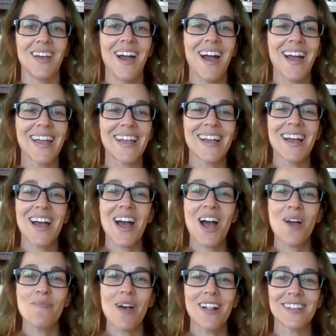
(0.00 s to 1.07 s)
Hi,
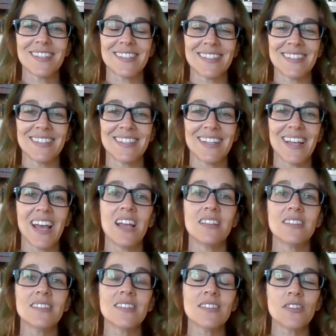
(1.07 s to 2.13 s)
I'm Allison, and
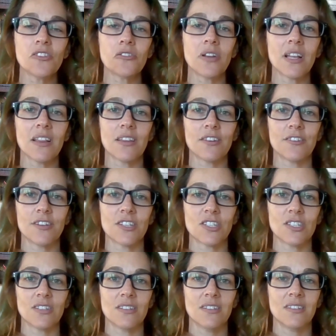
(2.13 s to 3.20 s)
this is Learning
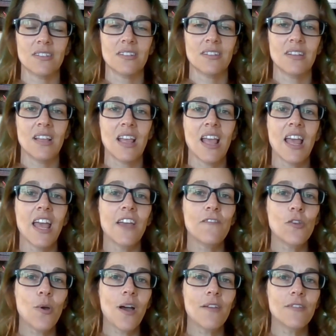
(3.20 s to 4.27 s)
Literature. If
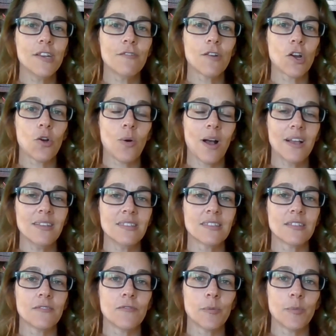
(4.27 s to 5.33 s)
you have any
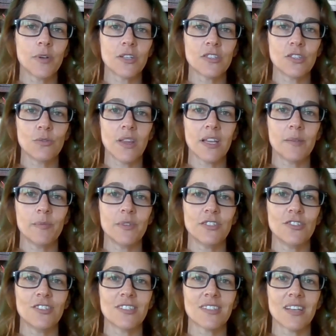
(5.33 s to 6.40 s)
requests for books you'd like me to
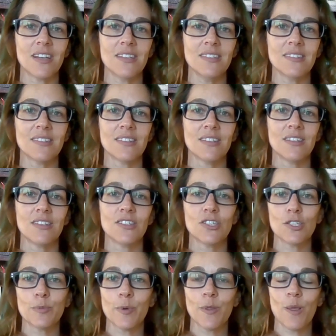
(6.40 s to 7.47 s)
discuss,
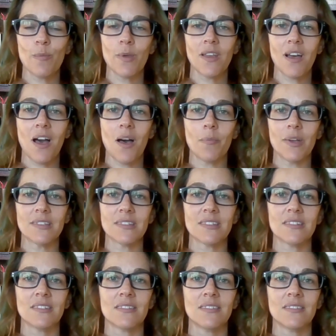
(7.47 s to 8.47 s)
just put them in the comments.